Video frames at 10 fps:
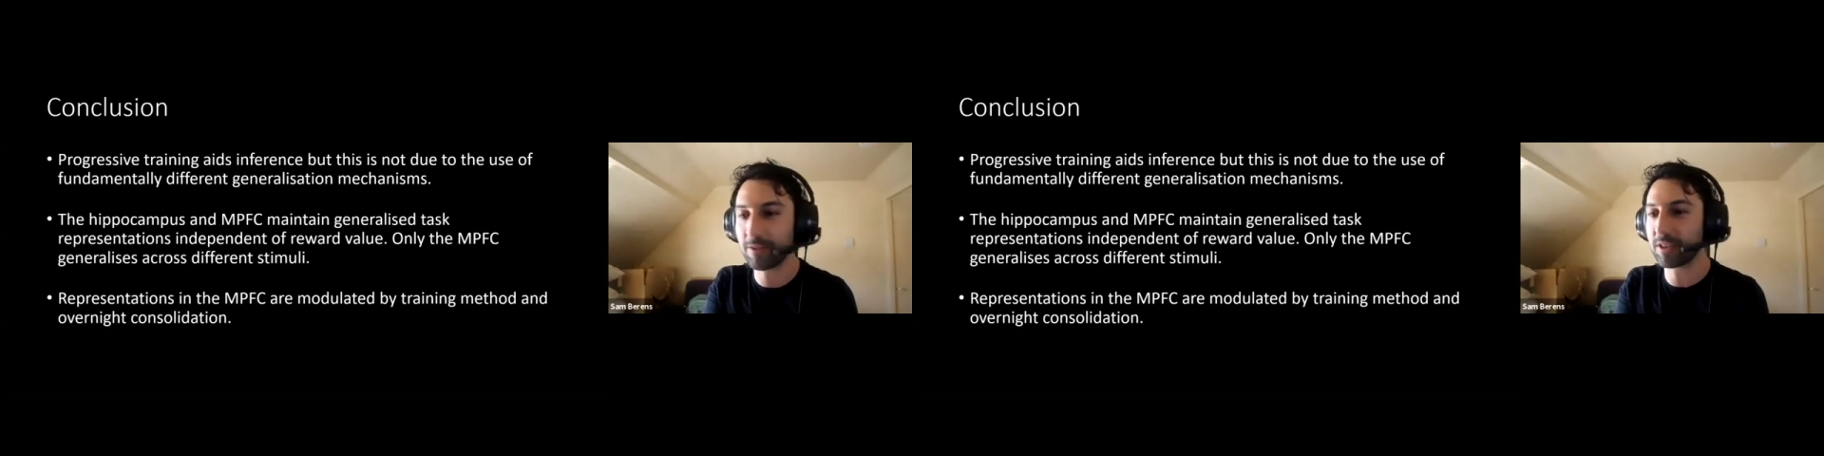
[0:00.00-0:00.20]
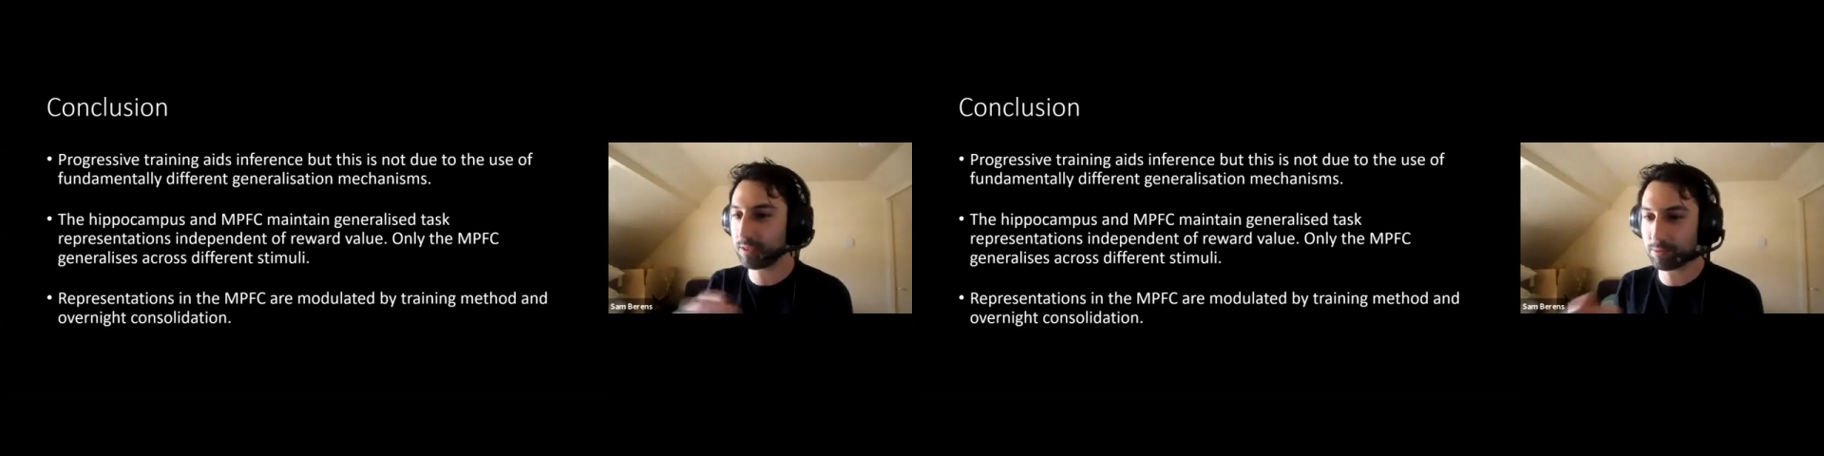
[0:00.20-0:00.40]

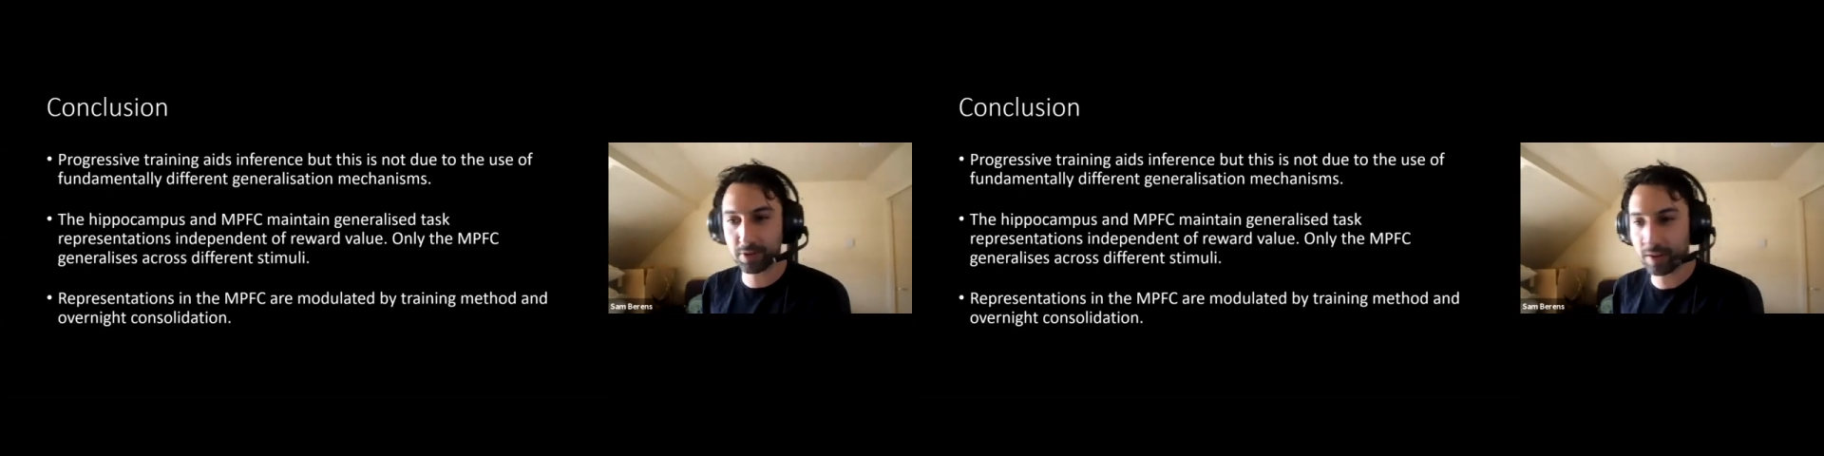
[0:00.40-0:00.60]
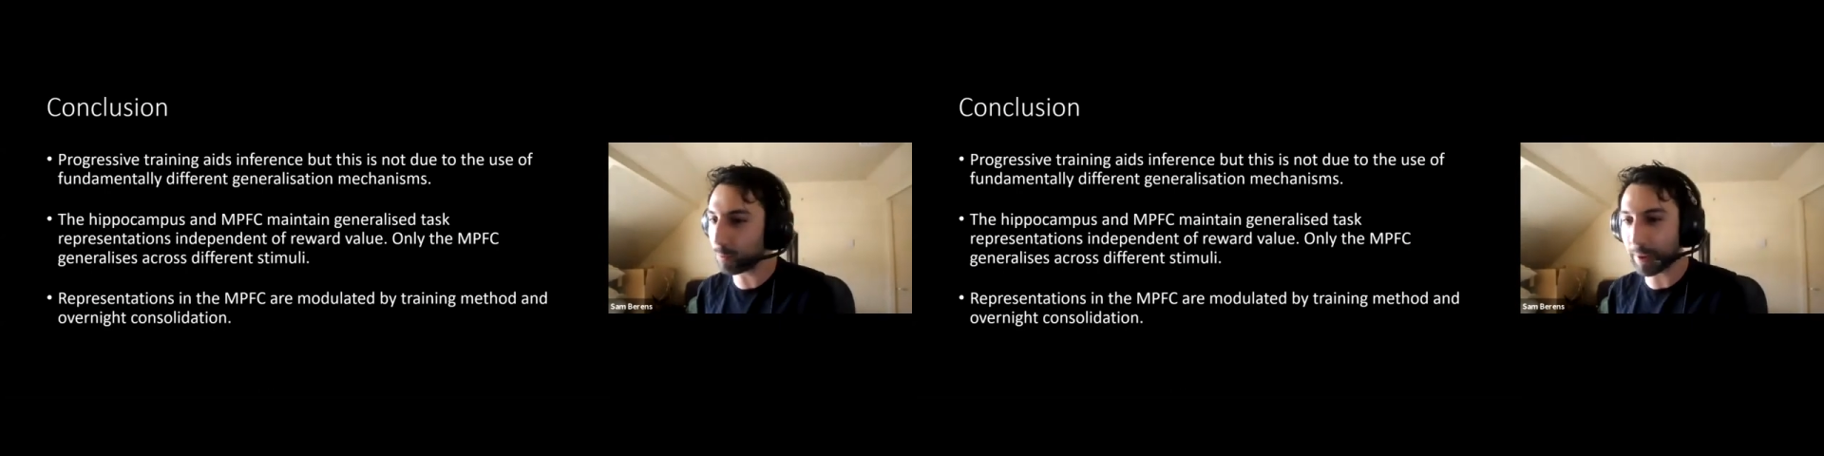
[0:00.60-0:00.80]
versus
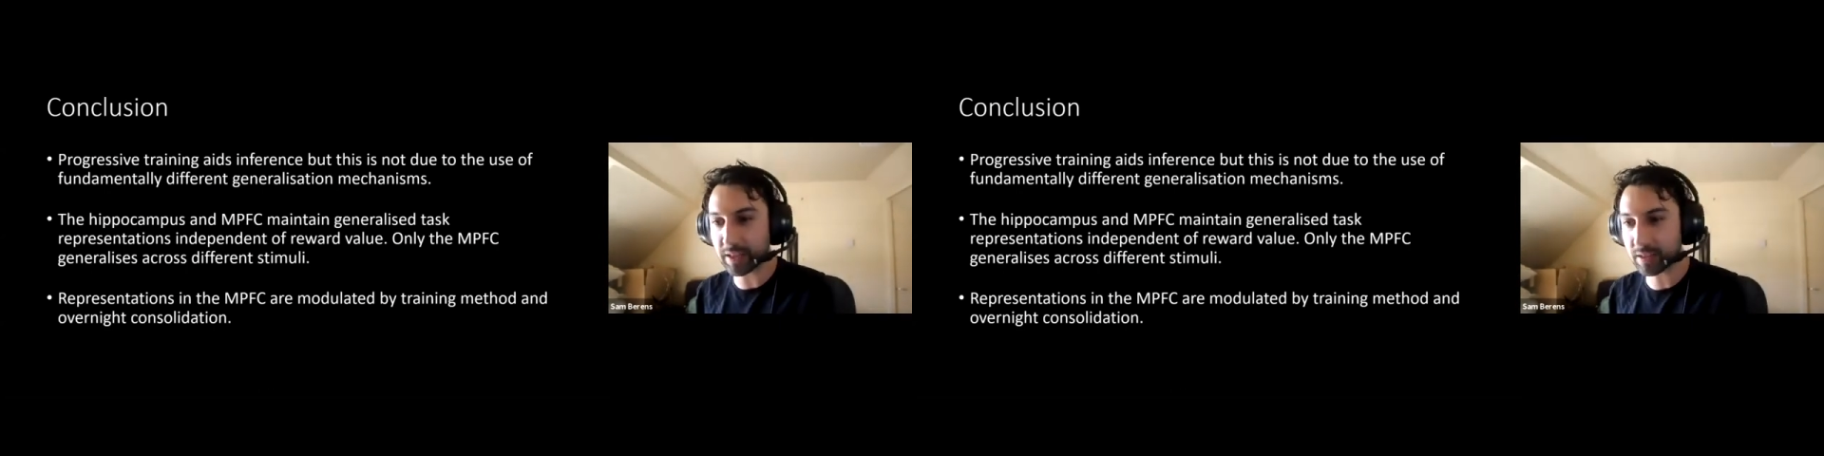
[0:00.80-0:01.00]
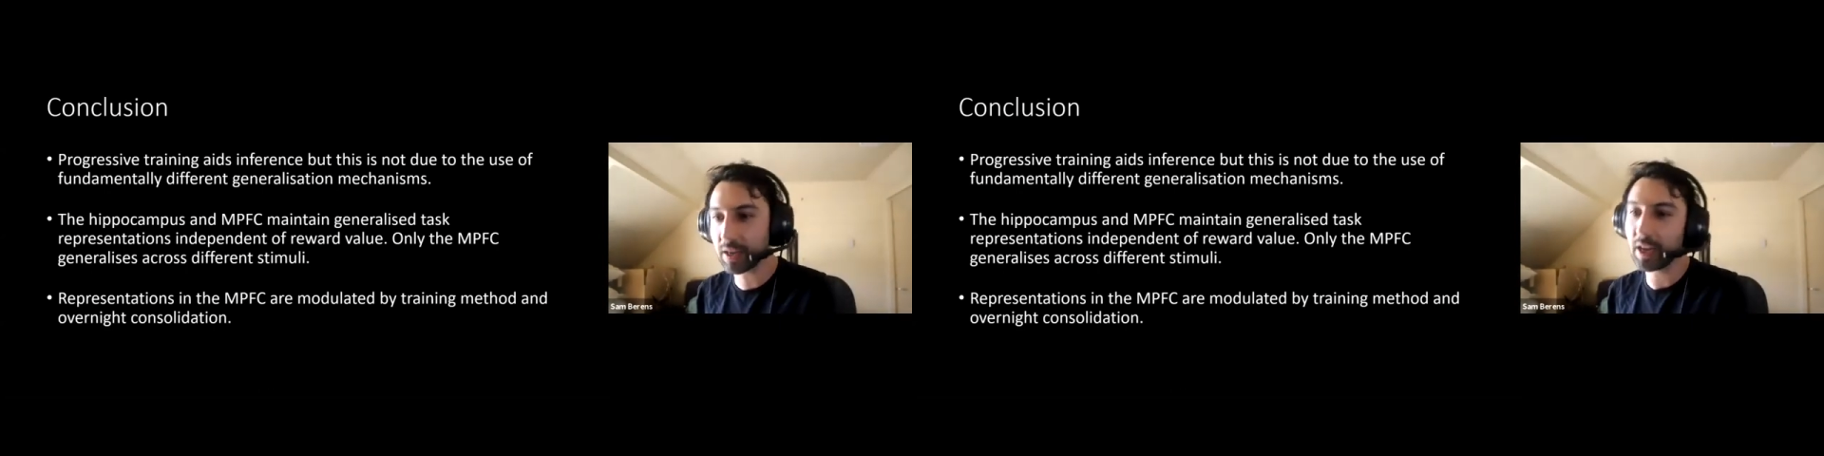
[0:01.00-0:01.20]
retrieval-based